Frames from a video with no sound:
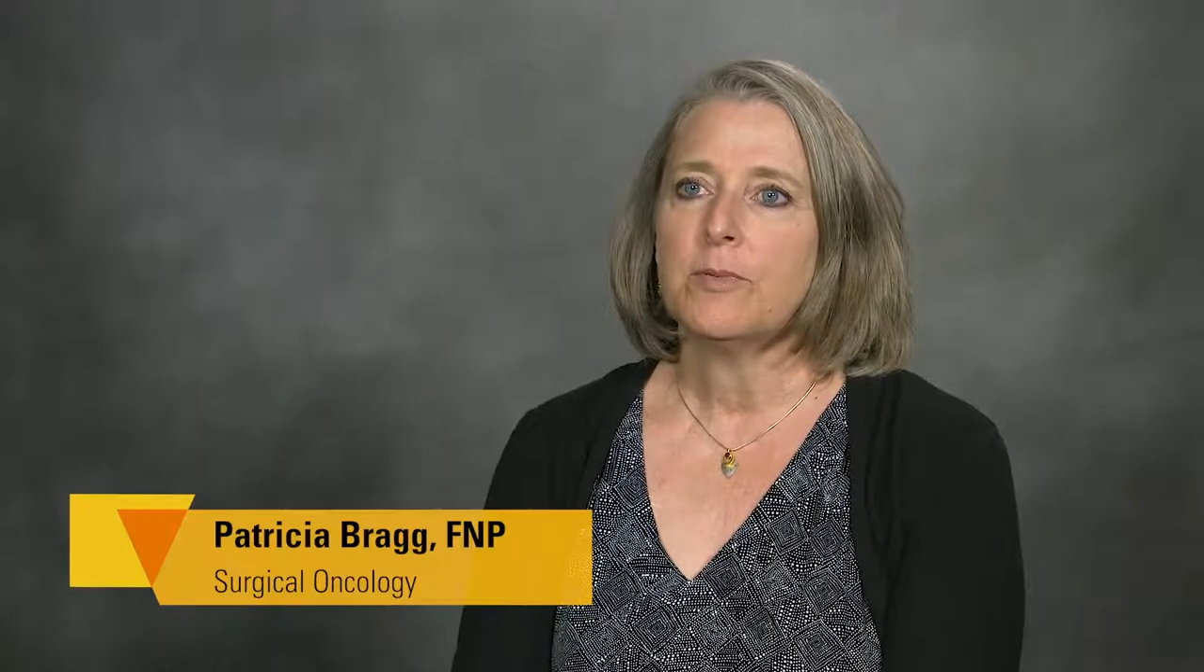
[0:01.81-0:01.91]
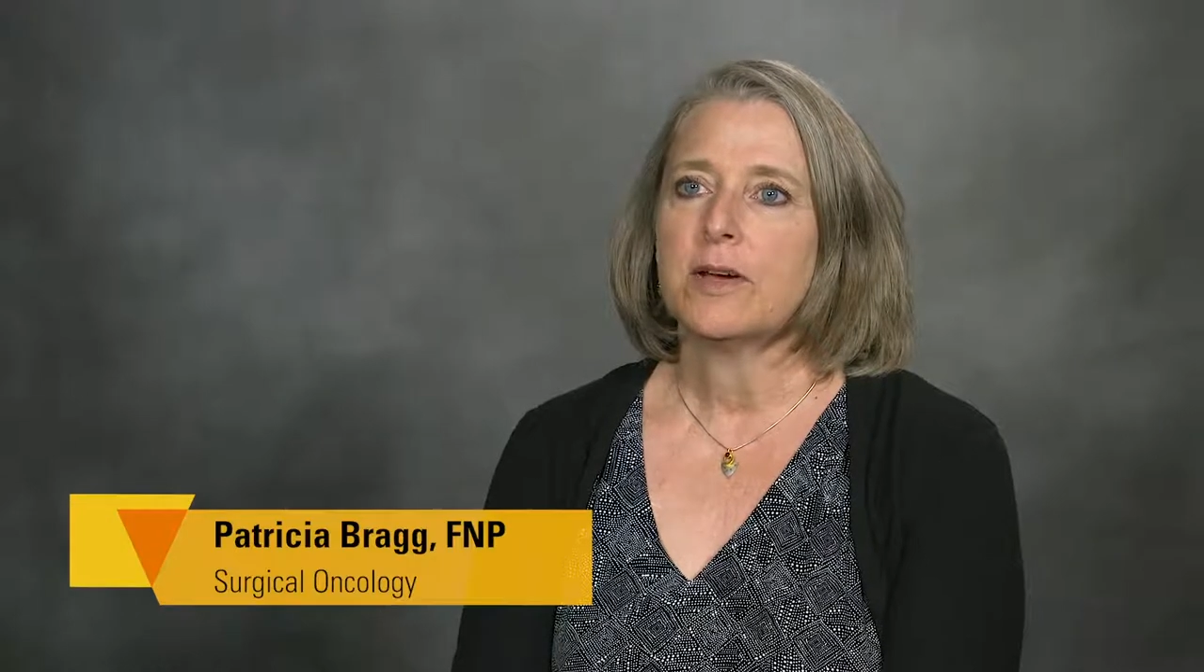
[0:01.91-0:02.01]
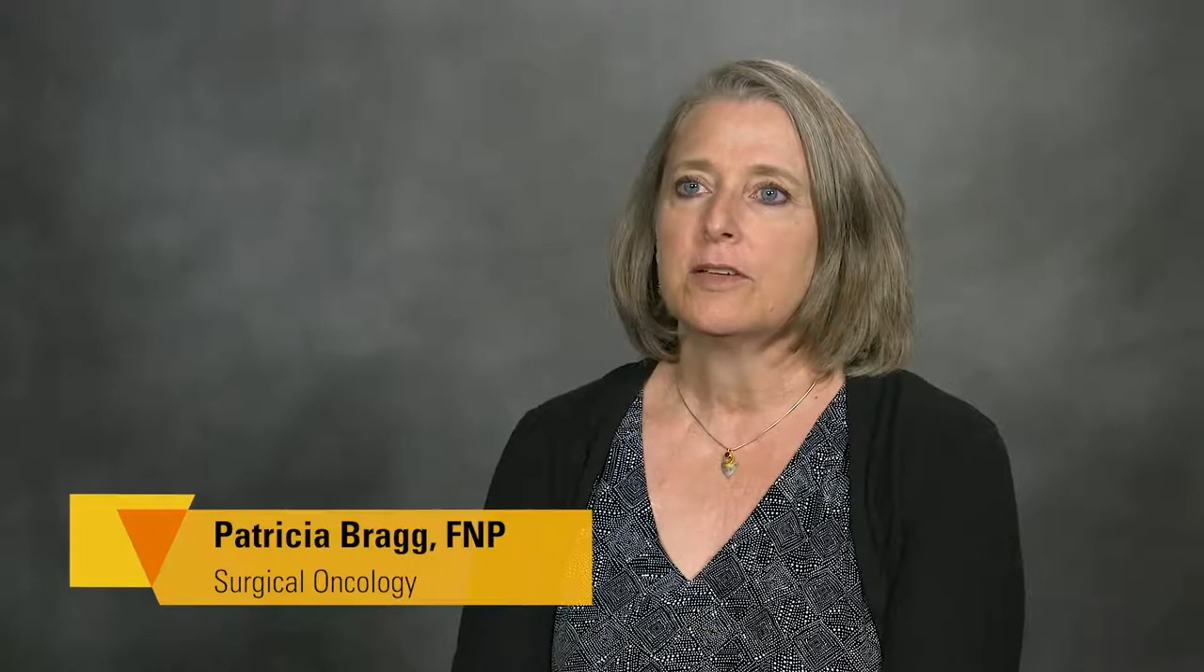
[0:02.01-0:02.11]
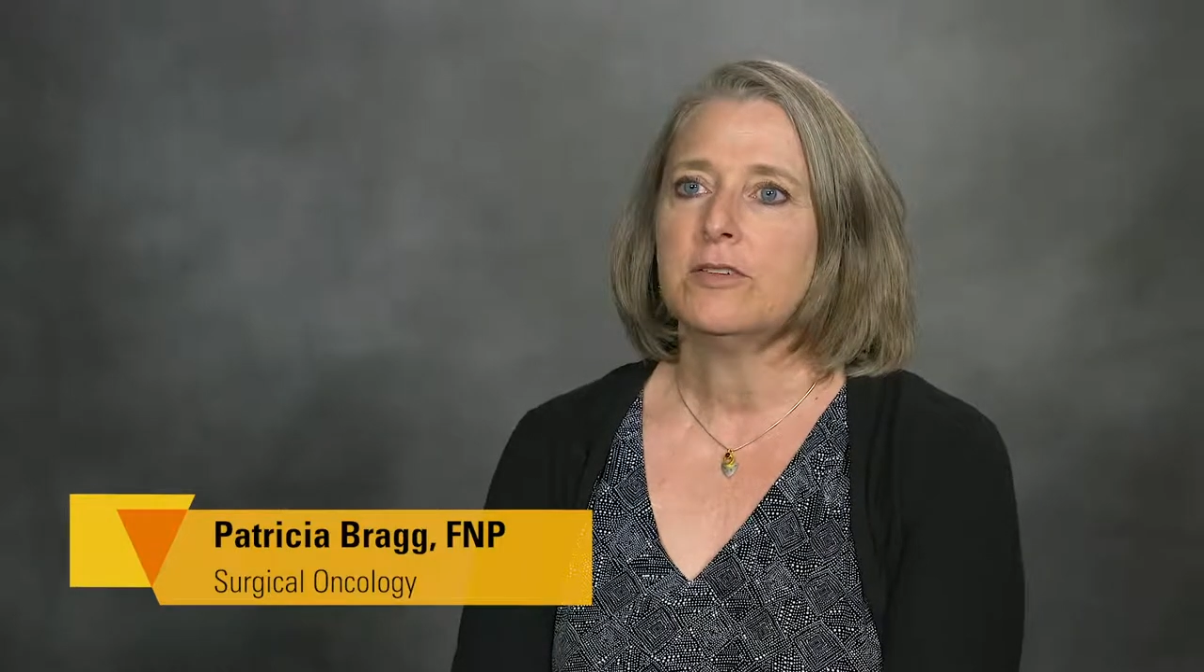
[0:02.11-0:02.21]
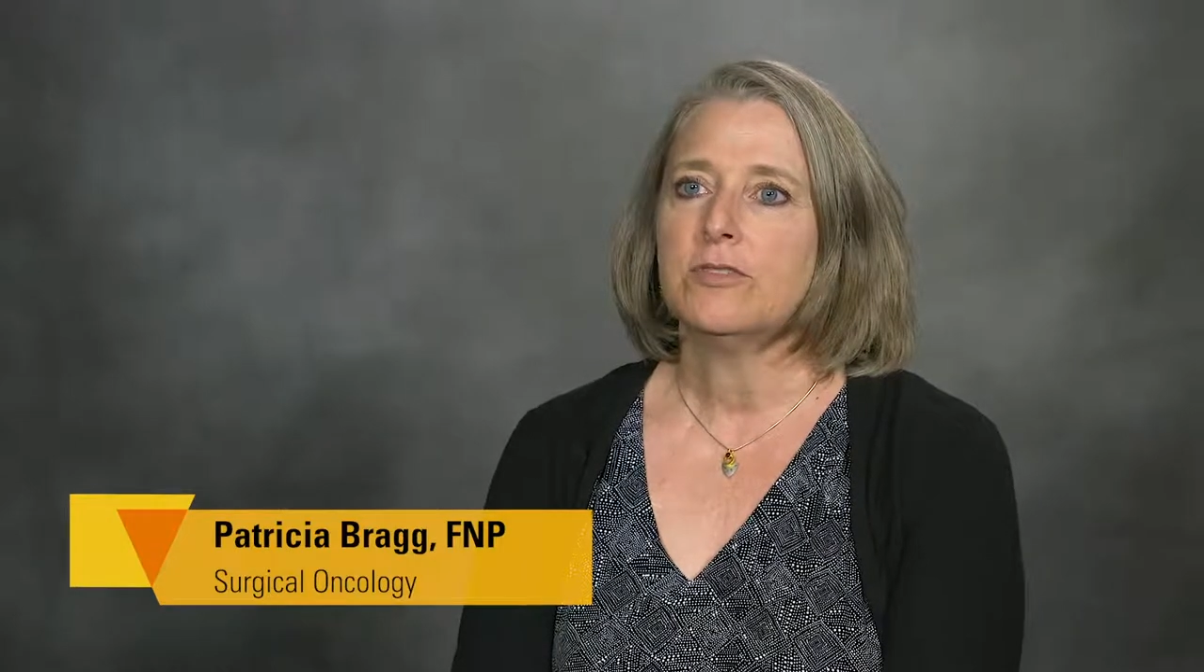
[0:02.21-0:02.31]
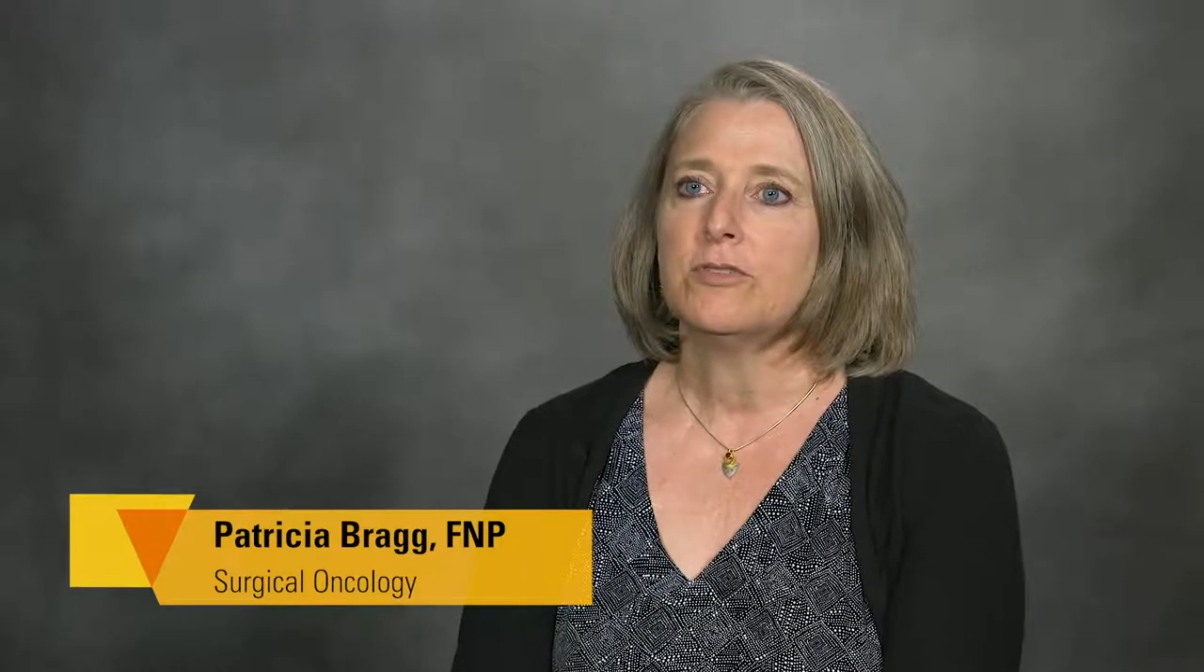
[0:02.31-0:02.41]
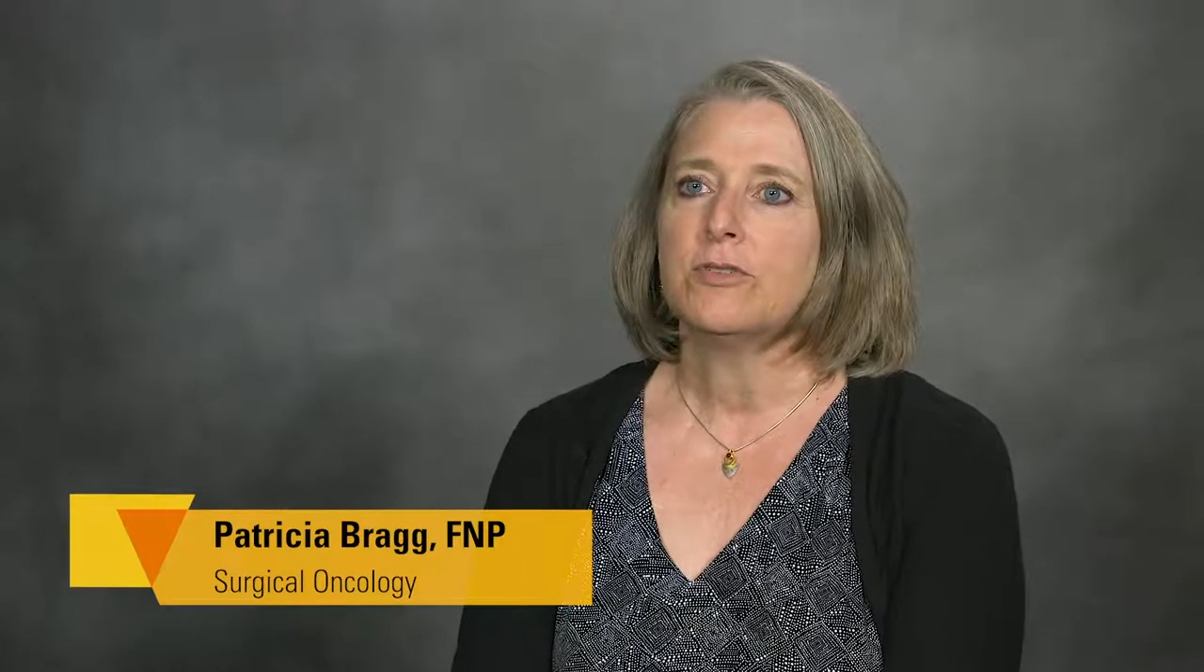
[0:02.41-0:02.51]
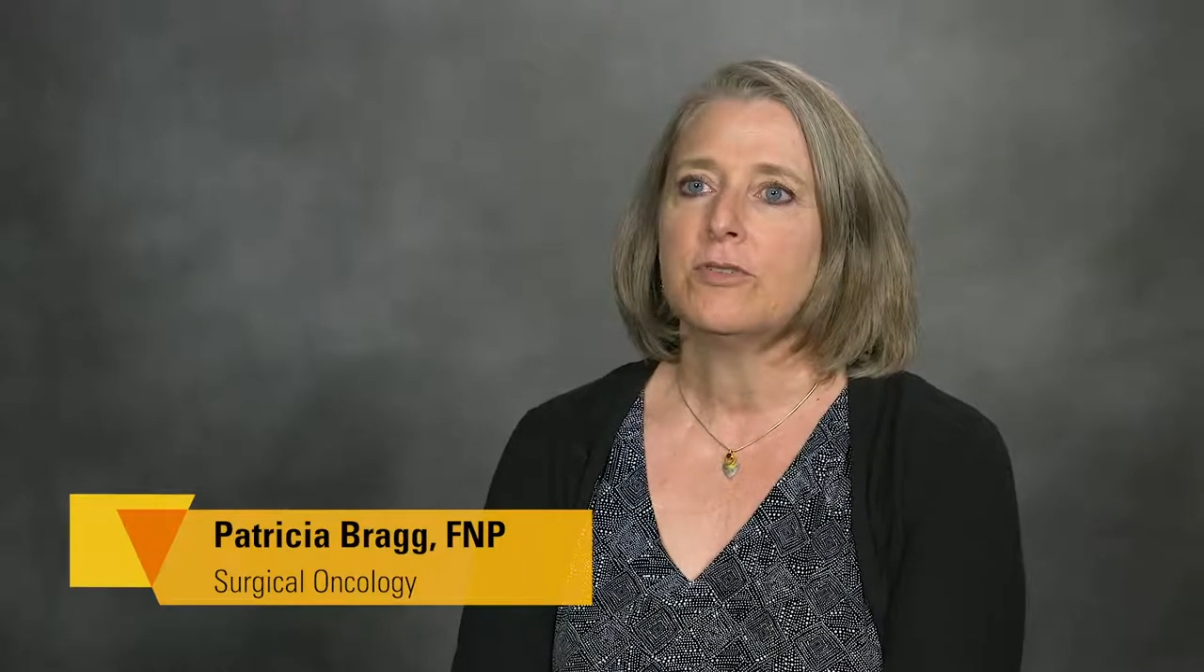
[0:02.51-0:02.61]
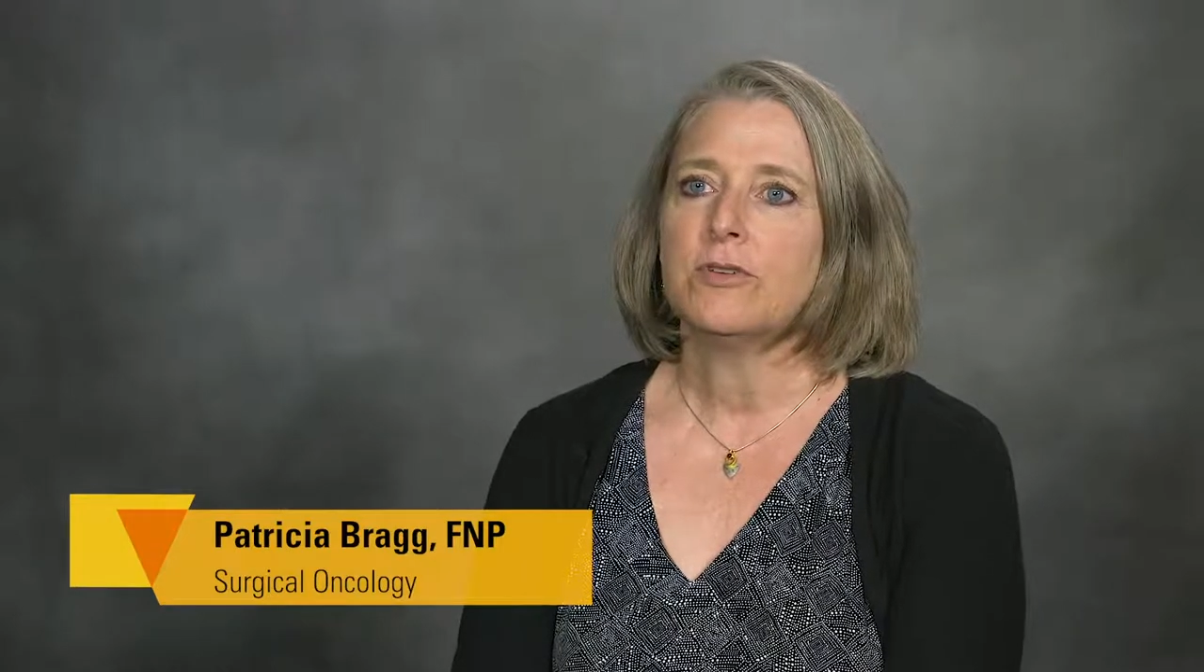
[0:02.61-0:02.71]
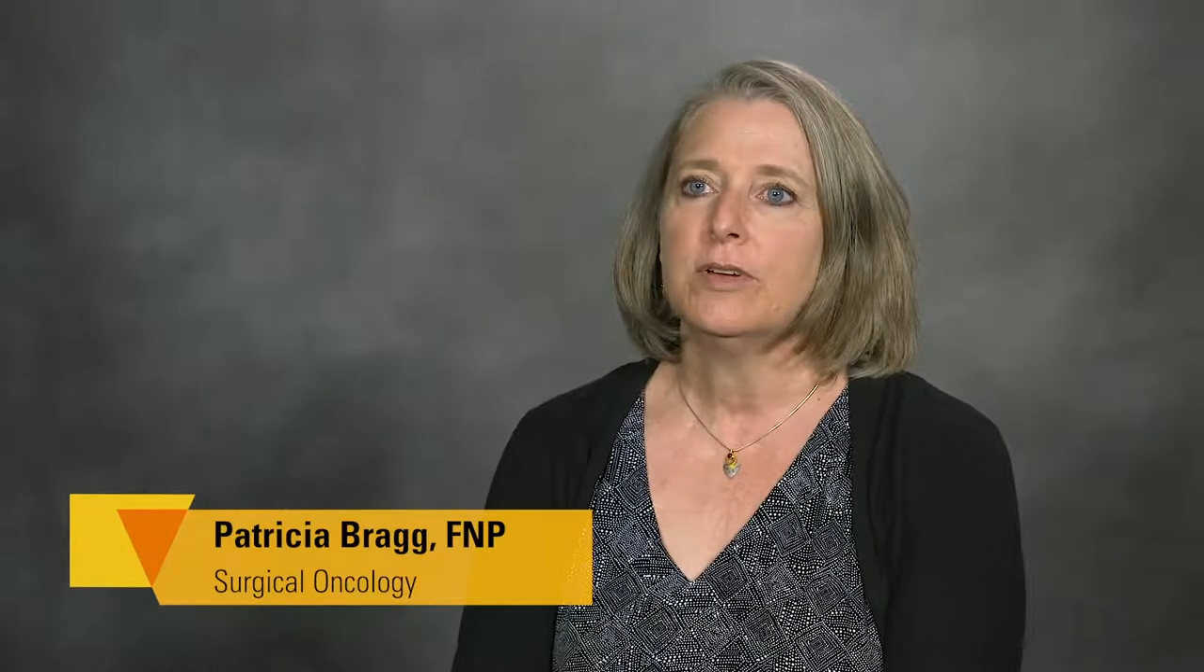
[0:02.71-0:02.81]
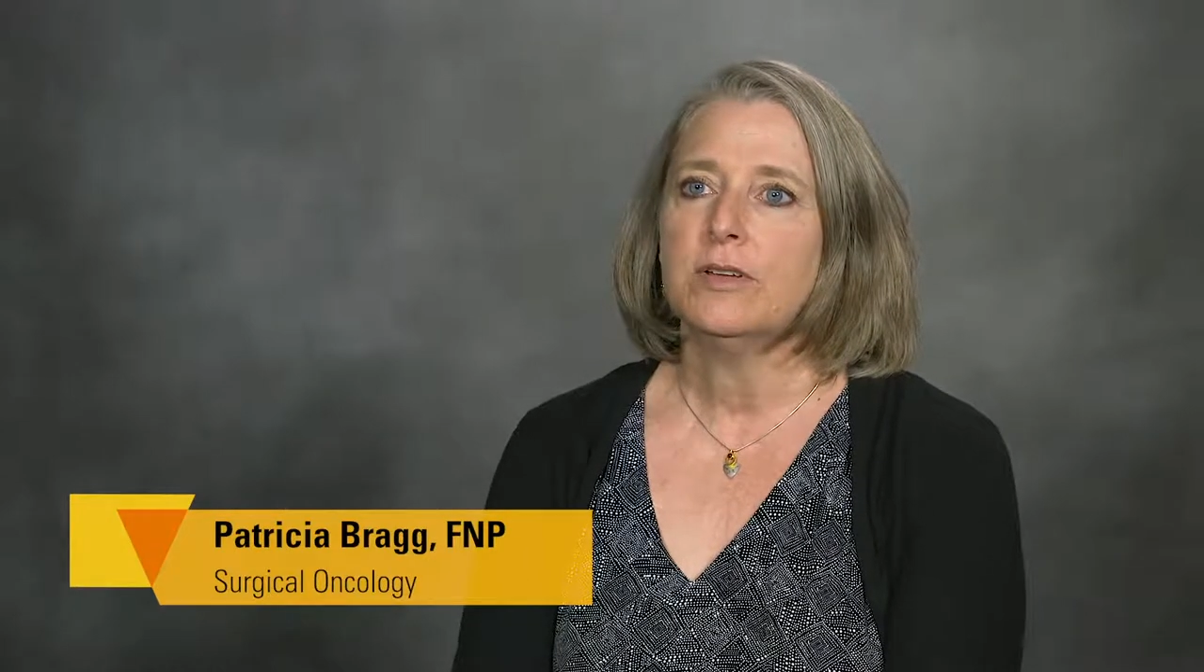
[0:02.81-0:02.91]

practitioner